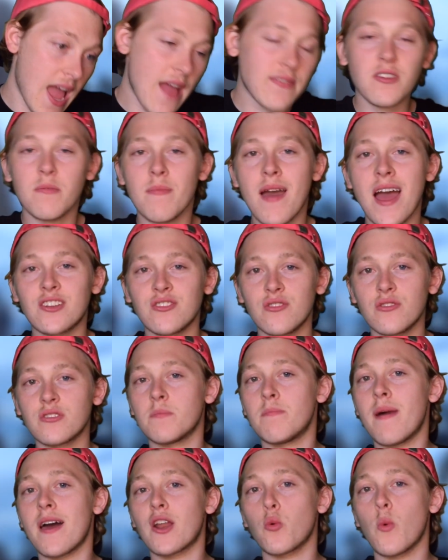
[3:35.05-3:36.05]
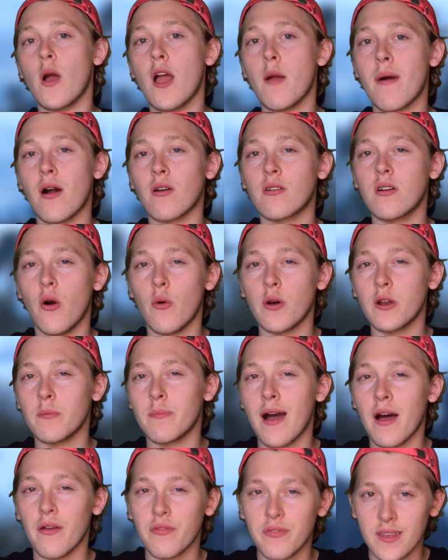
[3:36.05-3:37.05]
I have to imagine there's a better way about going
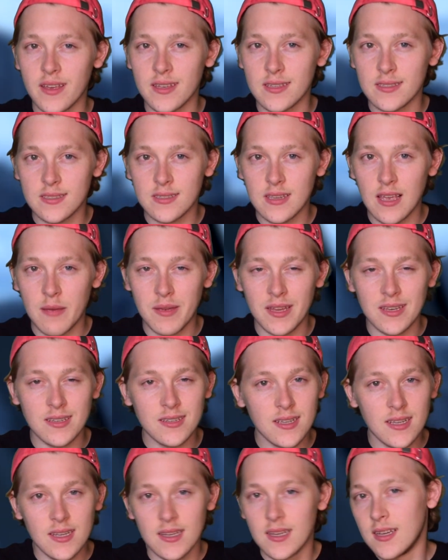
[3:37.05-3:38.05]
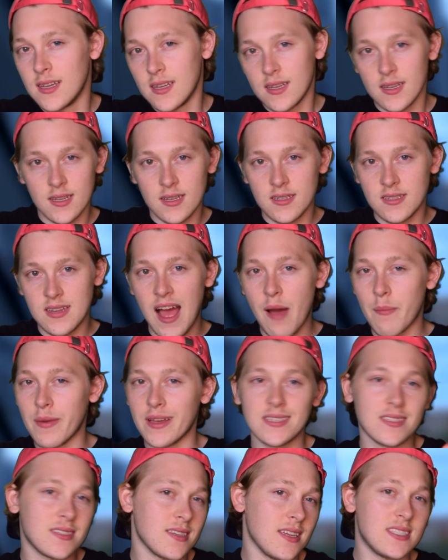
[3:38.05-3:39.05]
about this. I mean,
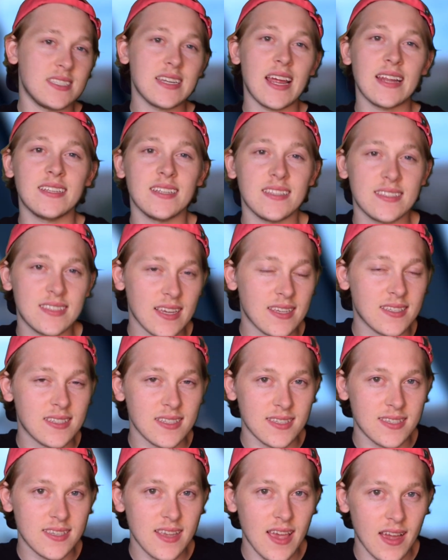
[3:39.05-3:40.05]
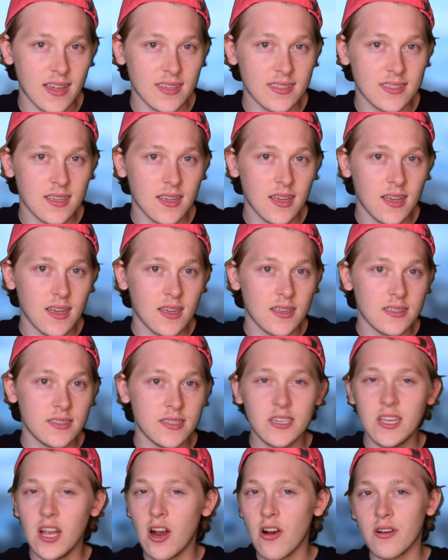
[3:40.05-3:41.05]
Thomas, it's 1966.
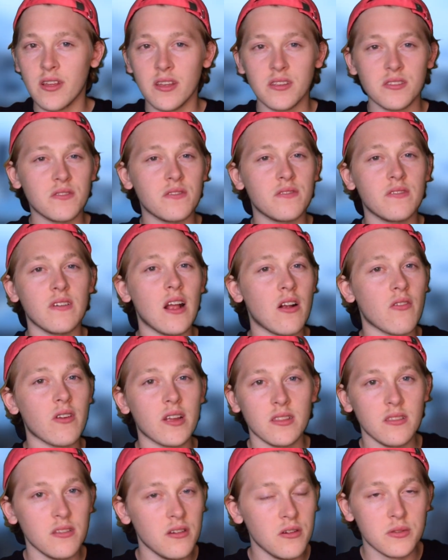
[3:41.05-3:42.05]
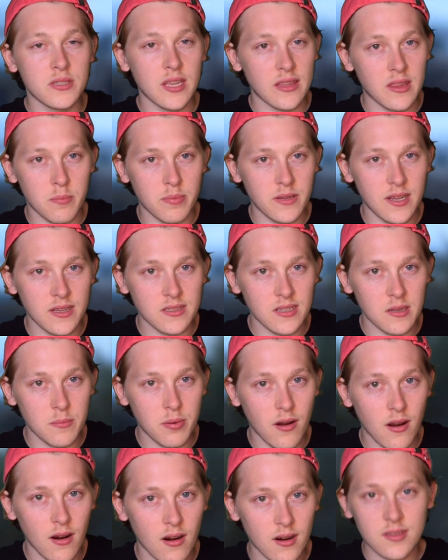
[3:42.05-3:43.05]
Security is very loose at the Disney
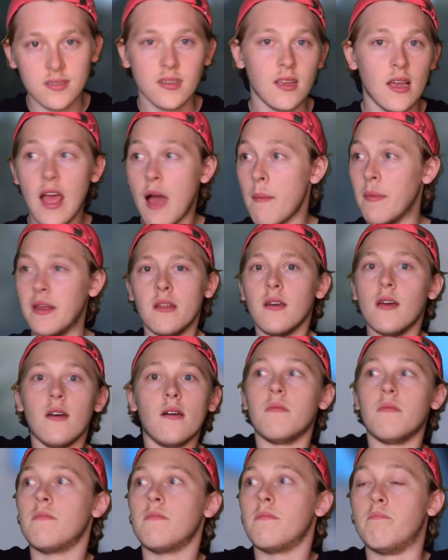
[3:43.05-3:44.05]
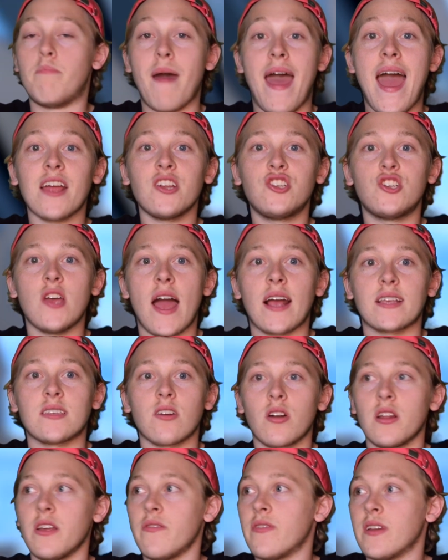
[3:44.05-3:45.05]
parks. I mean, bag checks
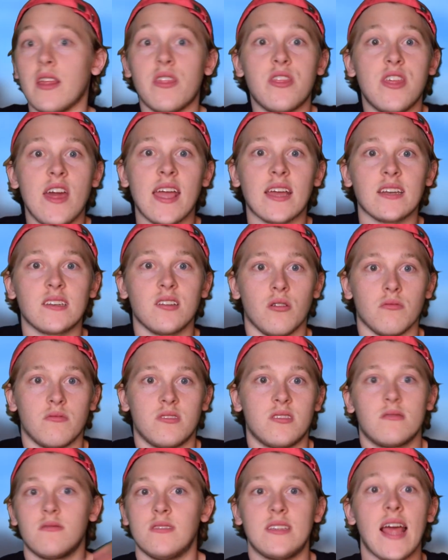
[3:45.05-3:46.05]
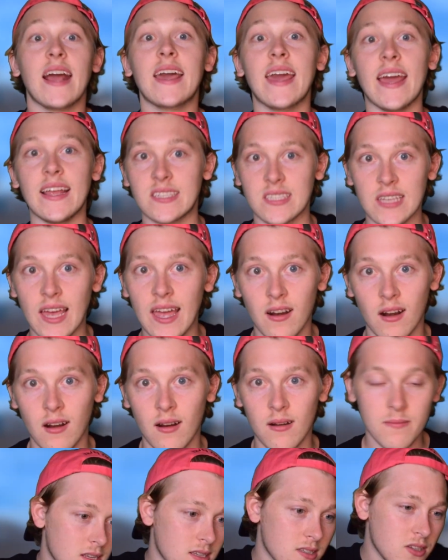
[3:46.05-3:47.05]
aren't even a thing until decades
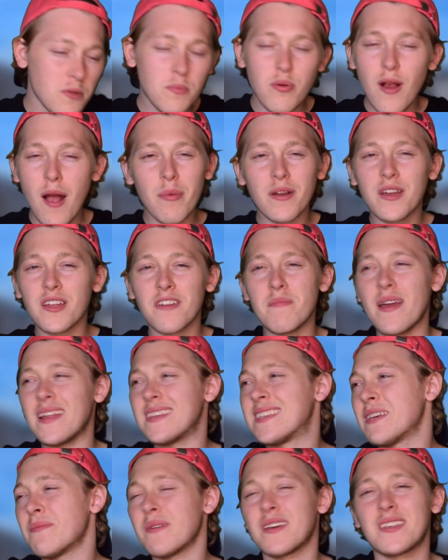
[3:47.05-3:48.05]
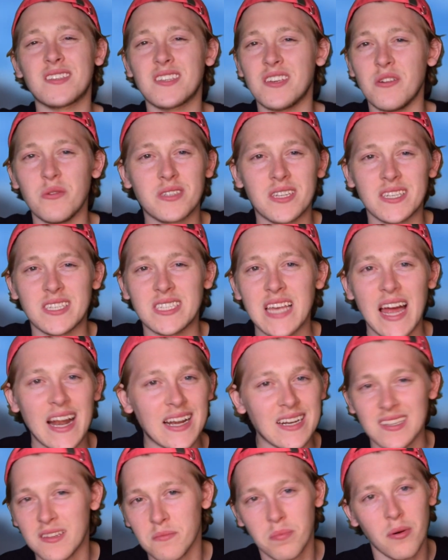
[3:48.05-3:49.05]
later, so you probably could have made some excuse to slide
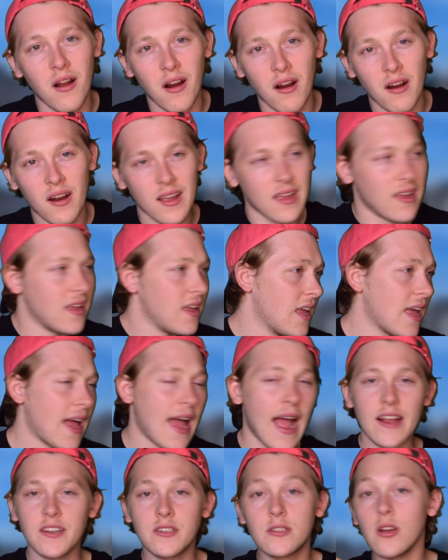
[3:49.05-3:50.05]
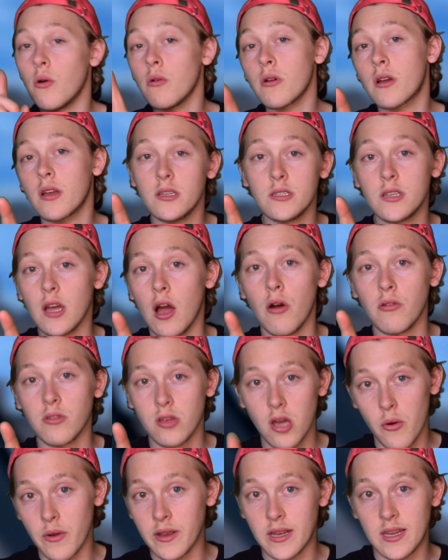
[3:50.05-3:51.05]
into the park. I don't condone
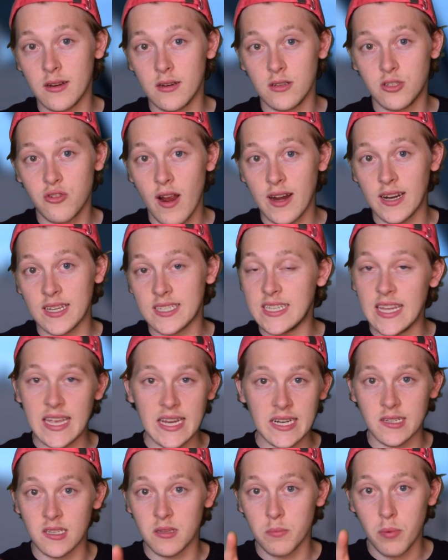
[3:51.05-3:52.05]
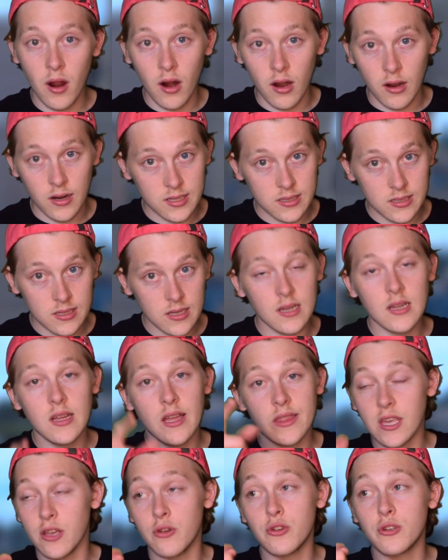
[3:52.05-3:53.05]
trying to sneak into the parks.
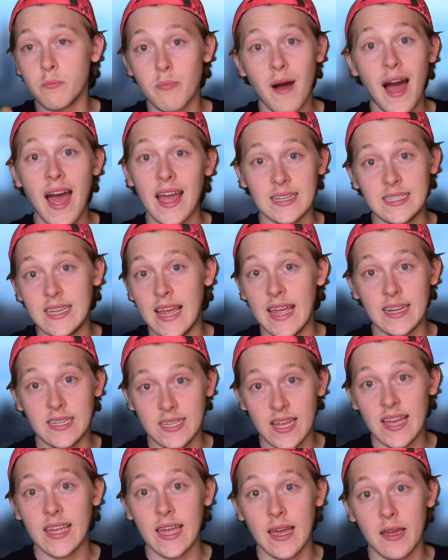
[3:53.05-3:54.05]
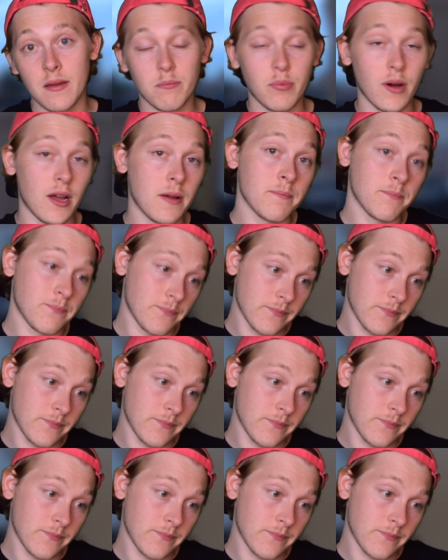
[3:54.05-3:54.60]
I think you should buy a day ticket, but